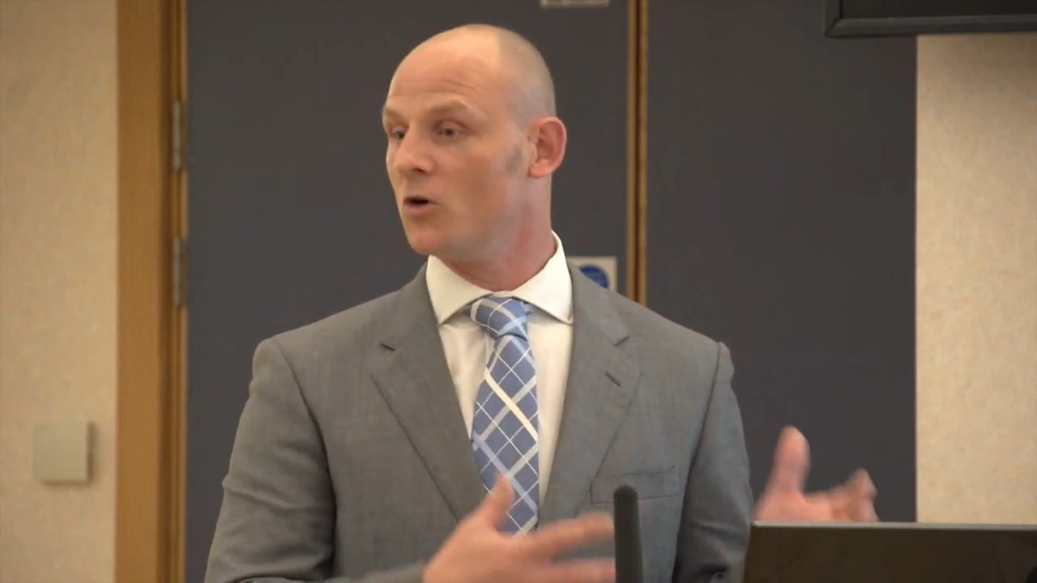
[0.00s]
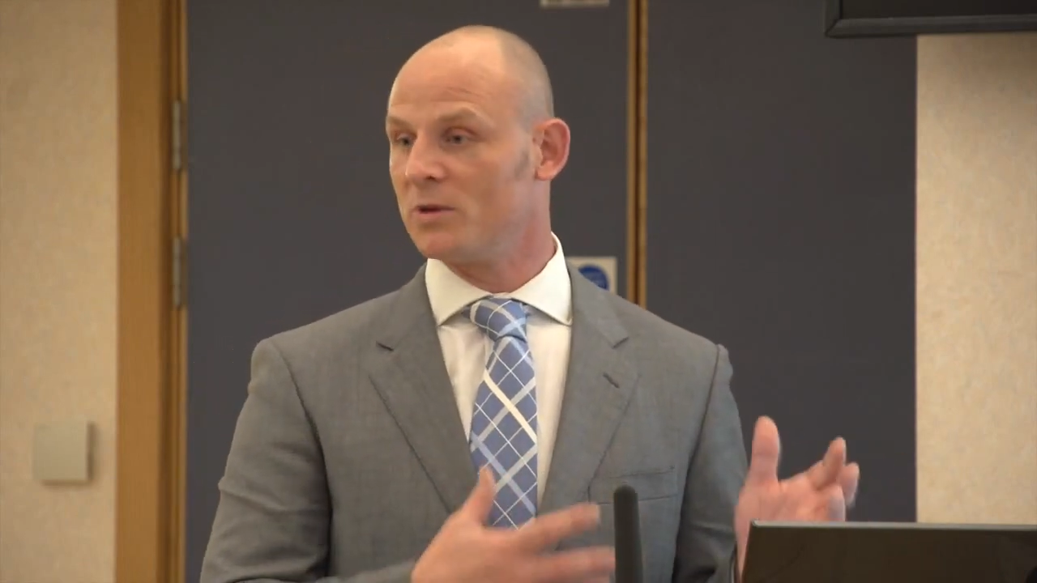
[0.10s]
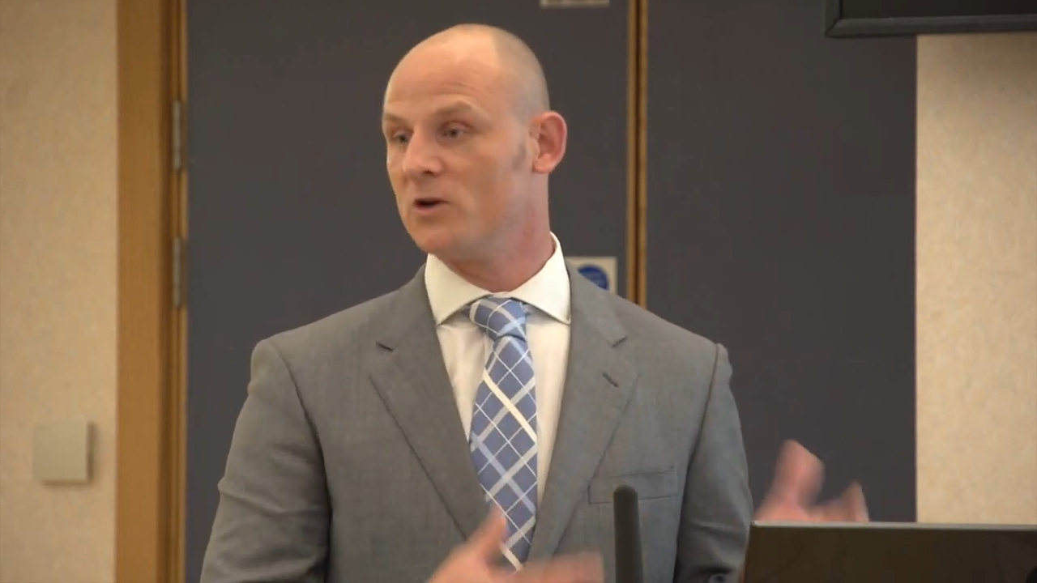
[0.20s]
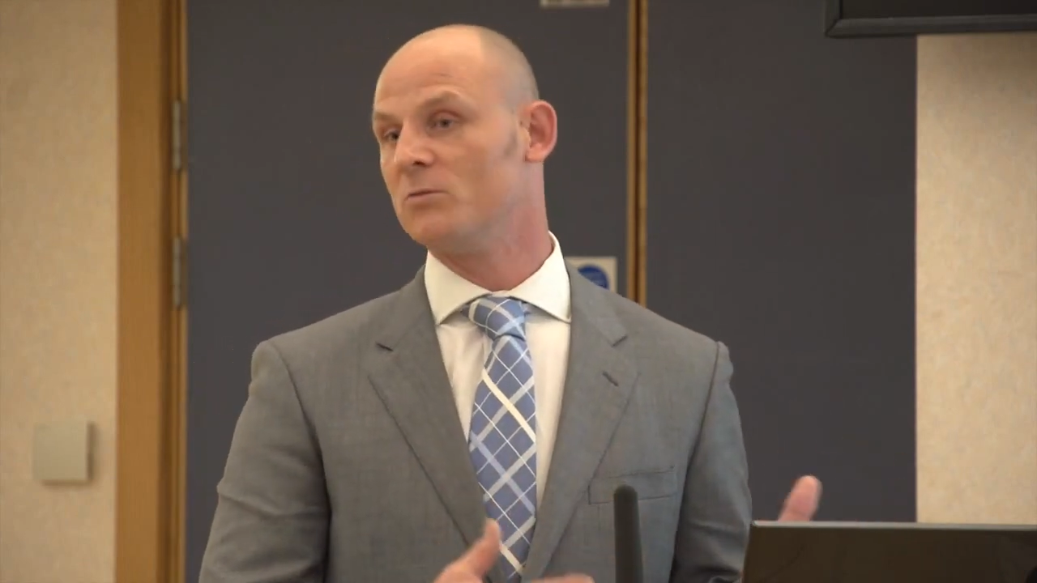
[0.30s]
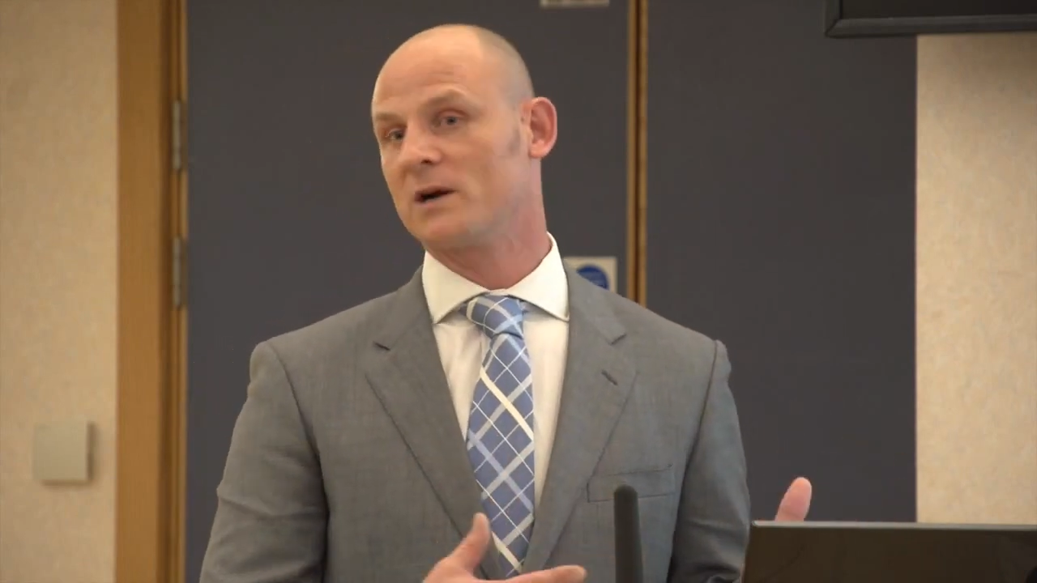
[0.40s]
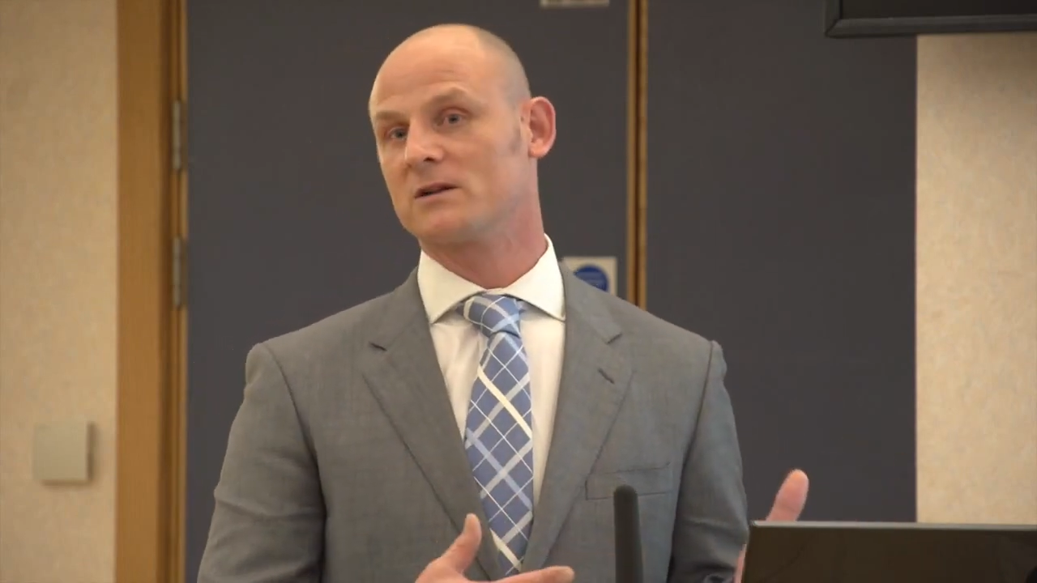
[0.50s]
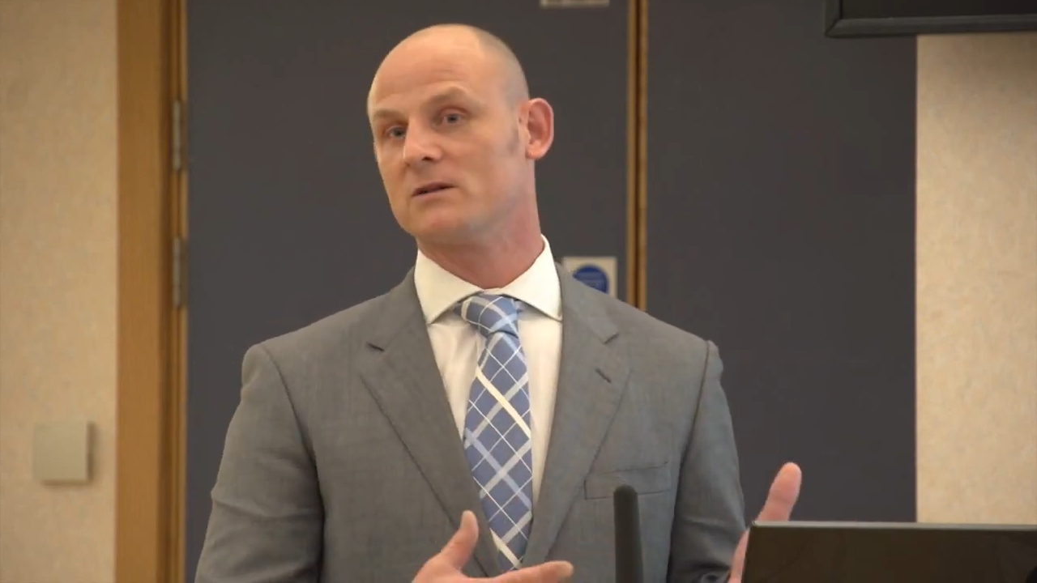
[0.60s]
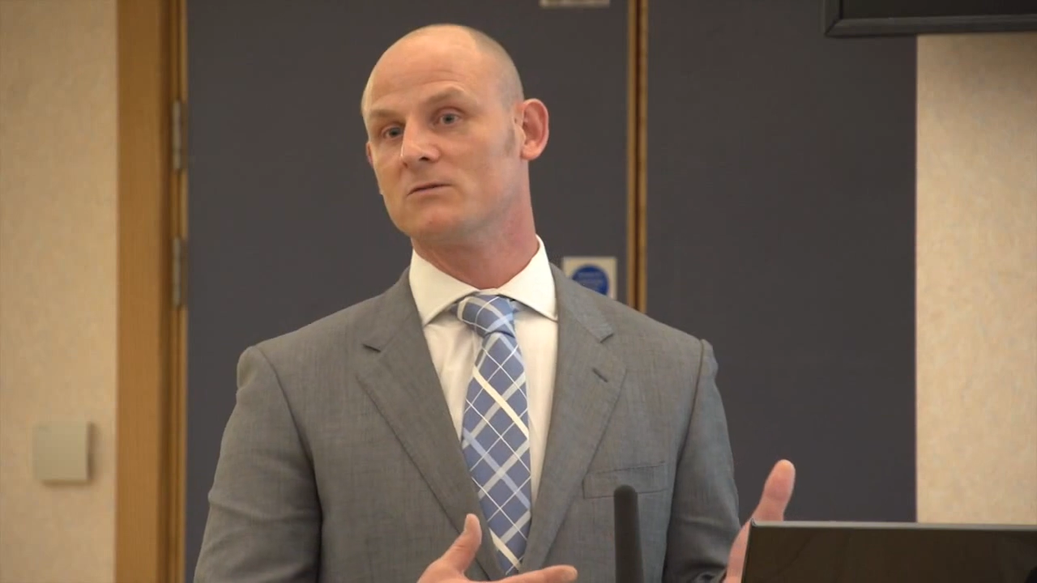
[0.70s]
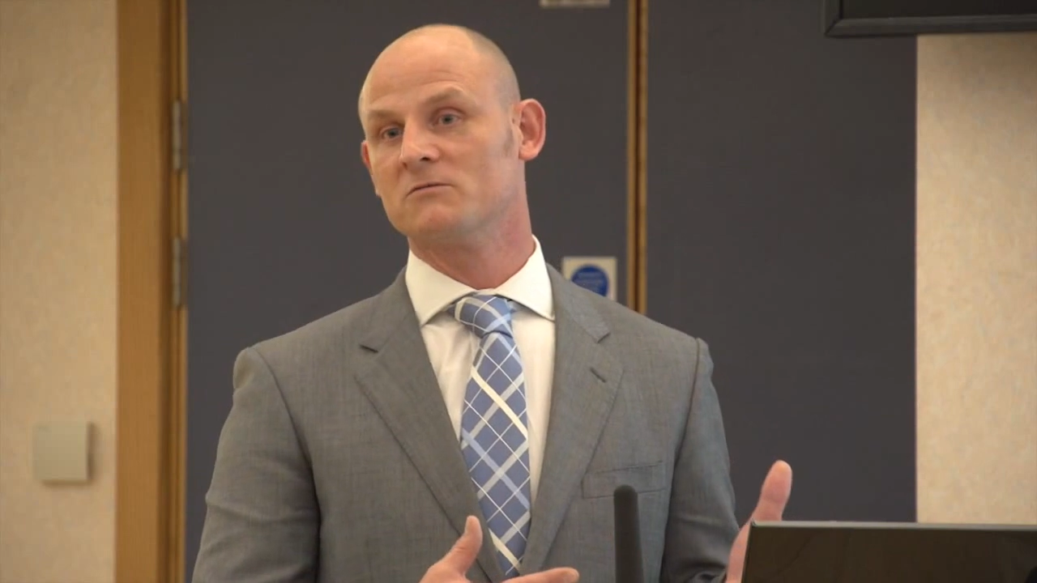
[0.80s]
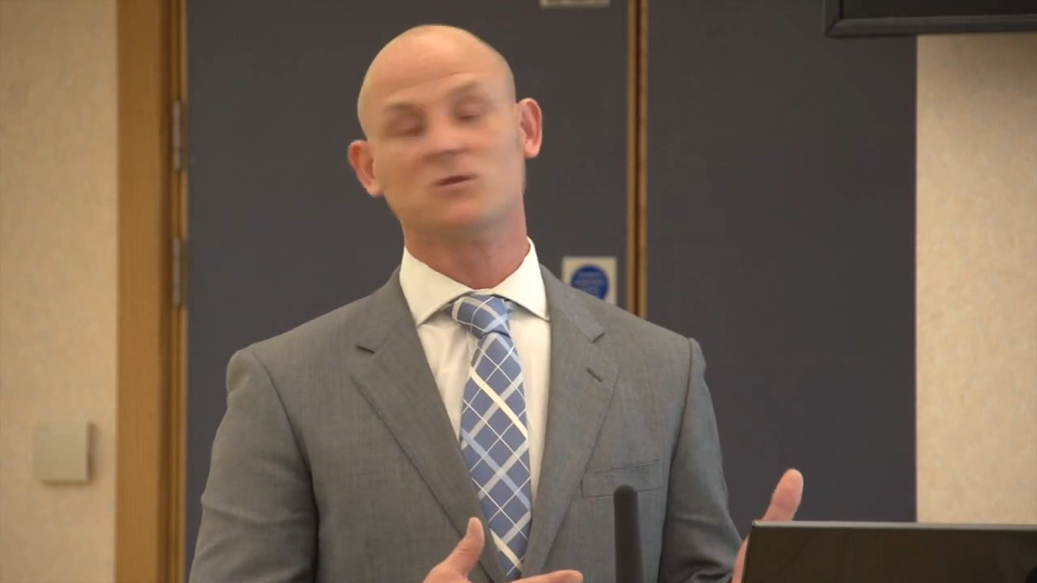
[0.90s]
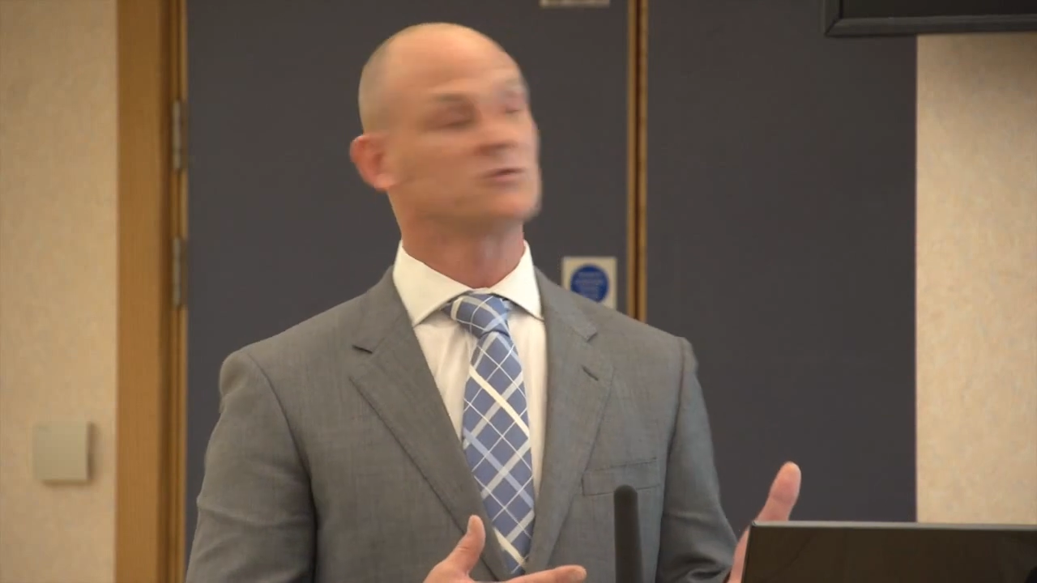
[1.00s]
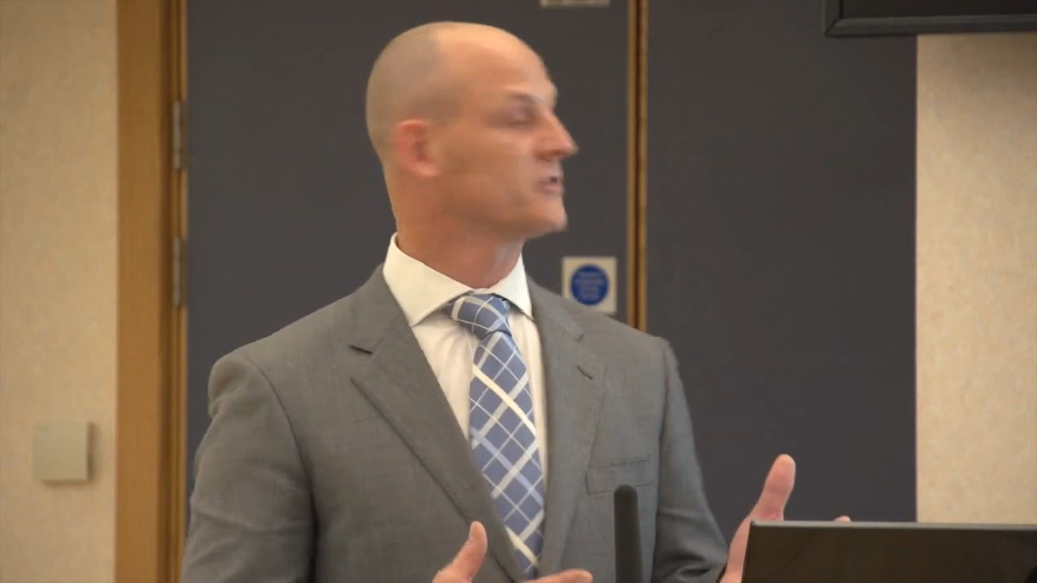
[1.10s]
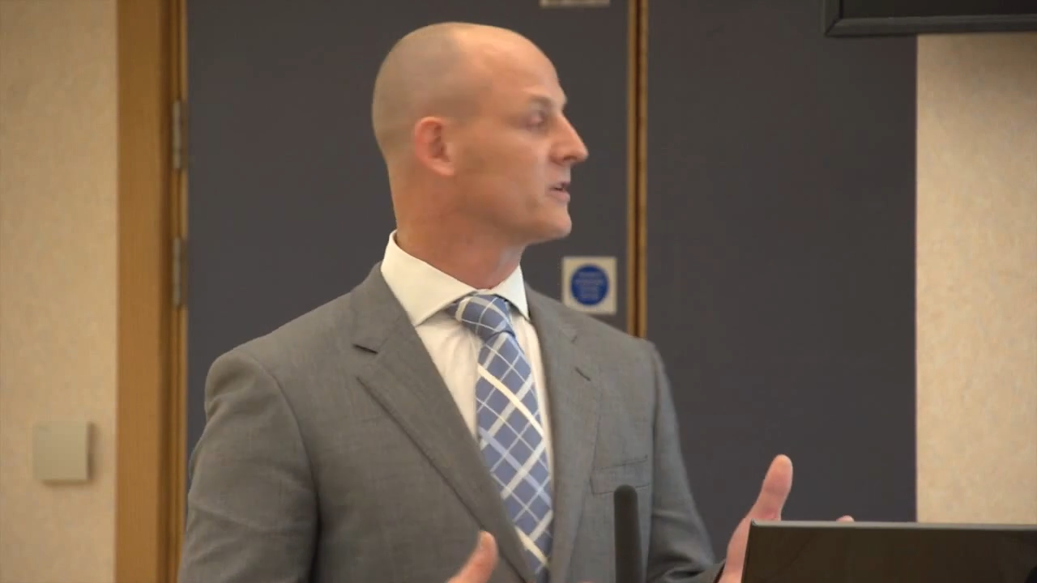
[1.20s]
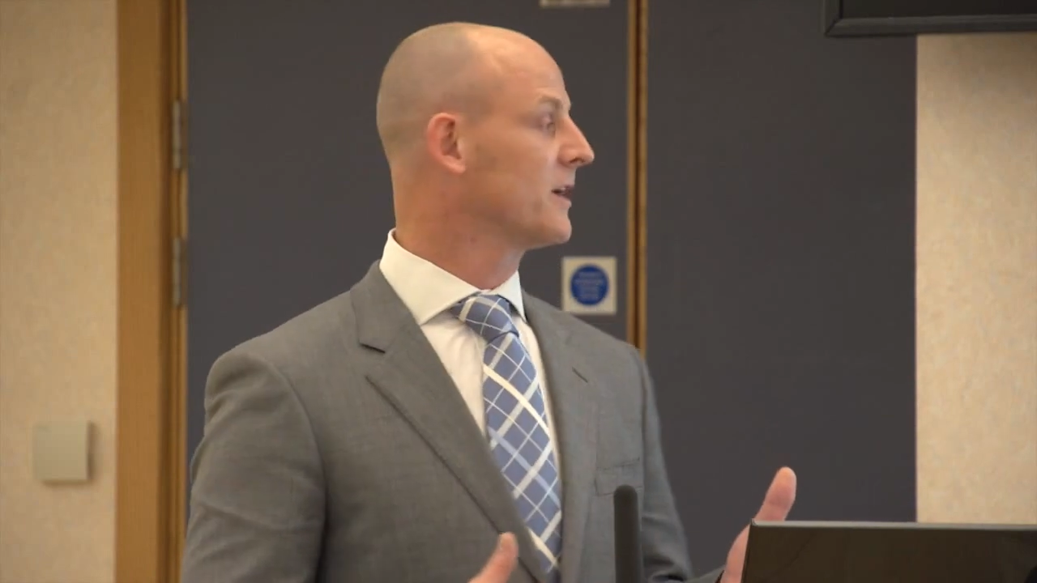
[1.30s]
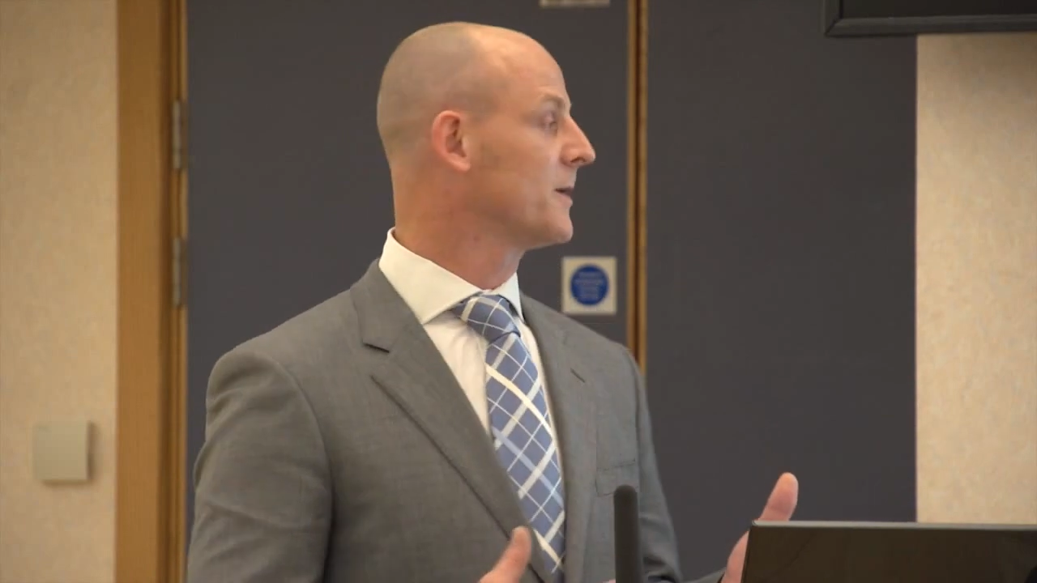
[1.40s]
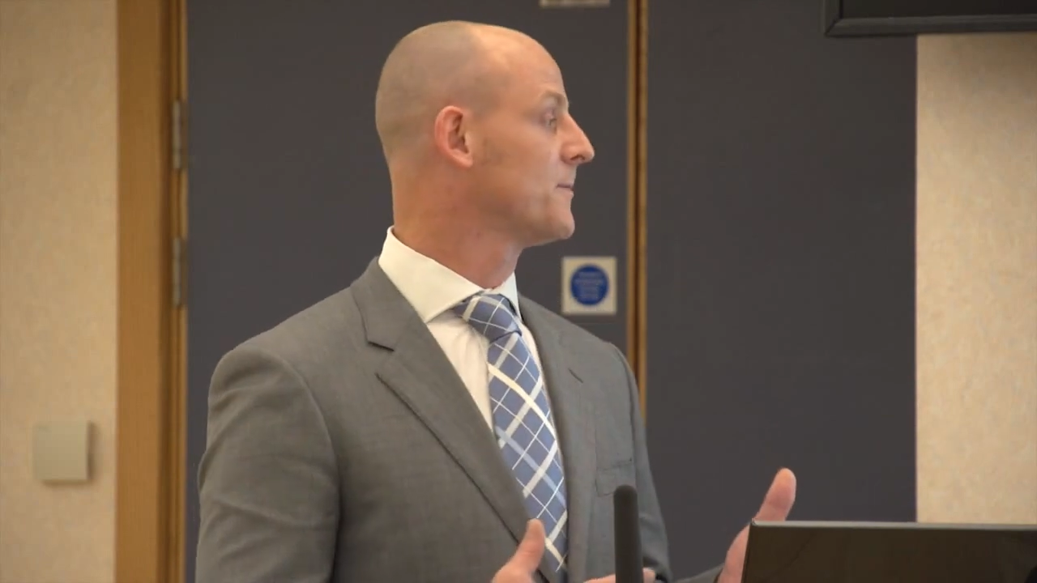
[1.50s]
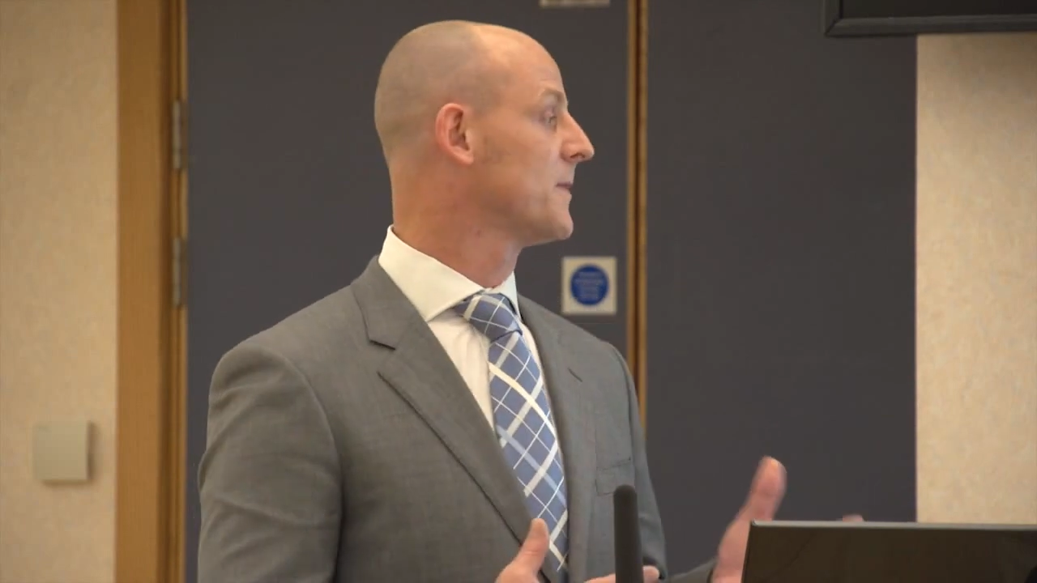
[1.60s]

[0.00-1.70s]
uphill battle, unfortunately.